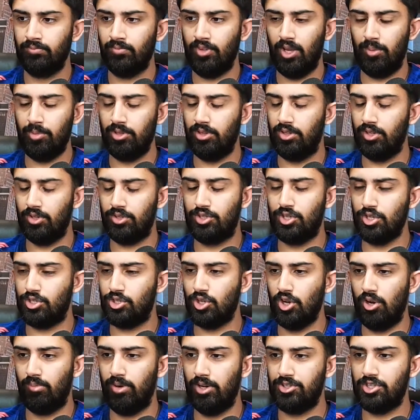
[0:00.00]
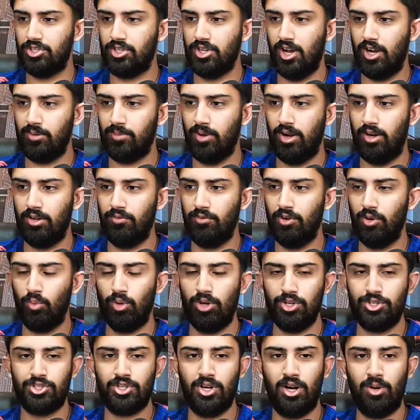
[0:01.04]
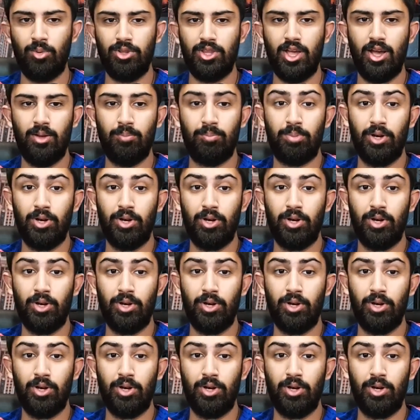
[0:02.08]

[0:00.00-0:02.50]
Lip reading: I mean, there's just so much to talk about. I don't even know where to start with that.